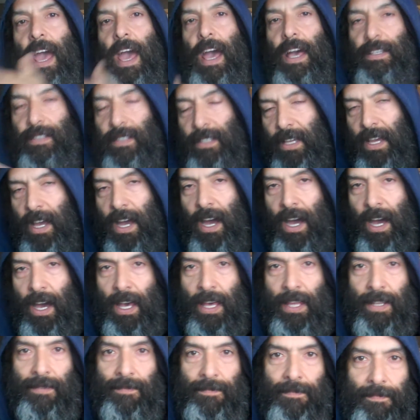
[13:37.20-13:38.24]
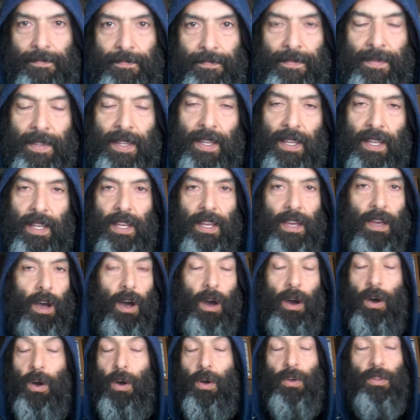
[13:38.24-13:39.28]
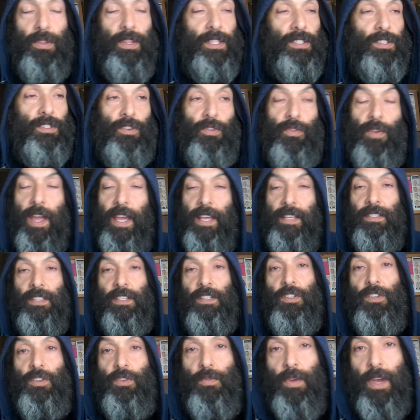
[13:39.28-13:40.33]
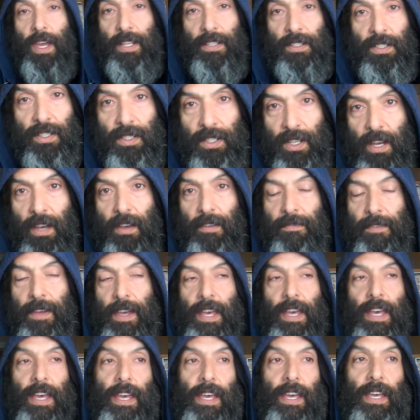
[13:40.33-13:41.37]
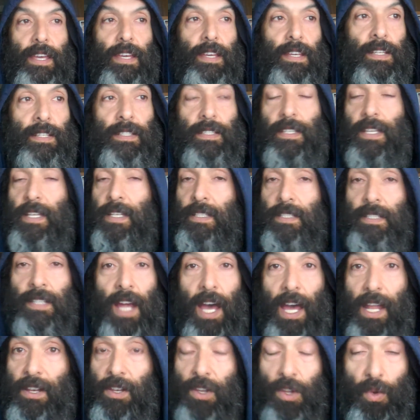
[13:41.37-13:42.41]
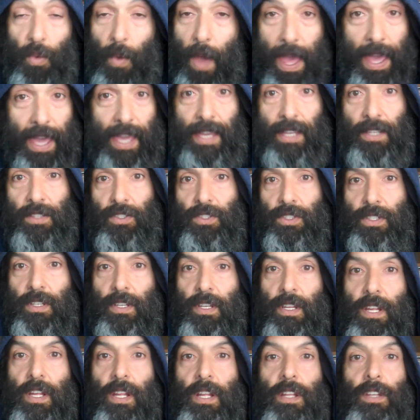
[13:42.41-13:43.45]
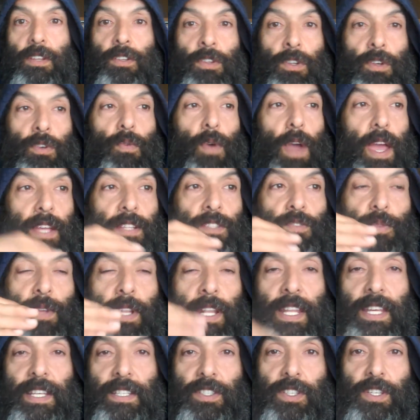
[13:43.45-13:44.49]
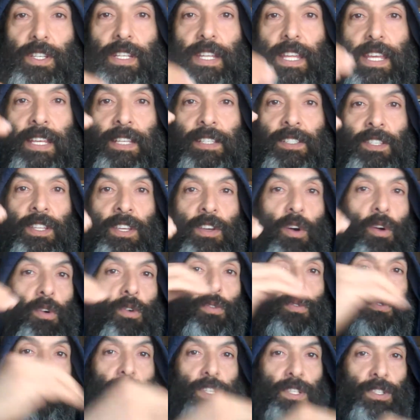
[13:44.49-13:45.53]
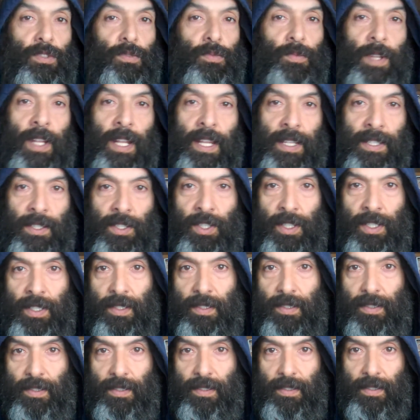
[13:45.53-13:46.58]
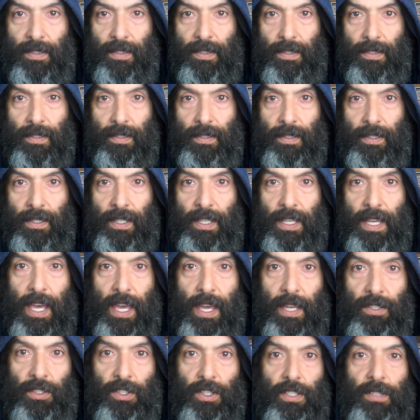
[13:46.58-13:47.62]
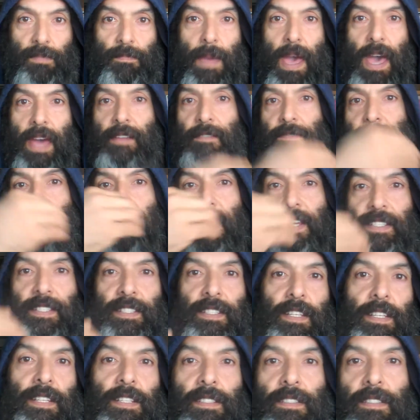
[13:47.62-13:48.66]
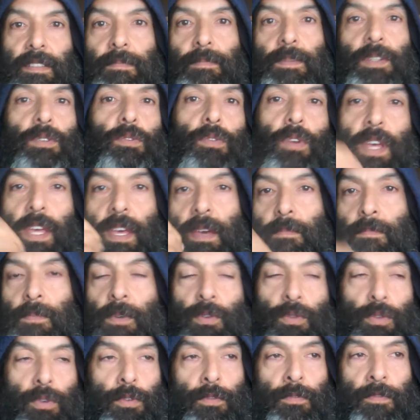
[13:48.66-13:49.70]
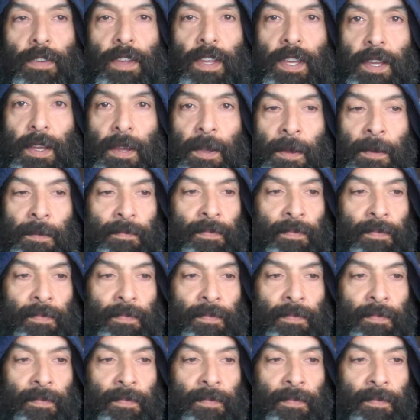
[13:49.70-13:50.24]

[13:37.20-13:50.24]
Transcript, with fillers: as God. All this crazy New Age stuff is, is not New Age New Age religion is the oldest religions. Okay, just manifested in some new hip, groovy,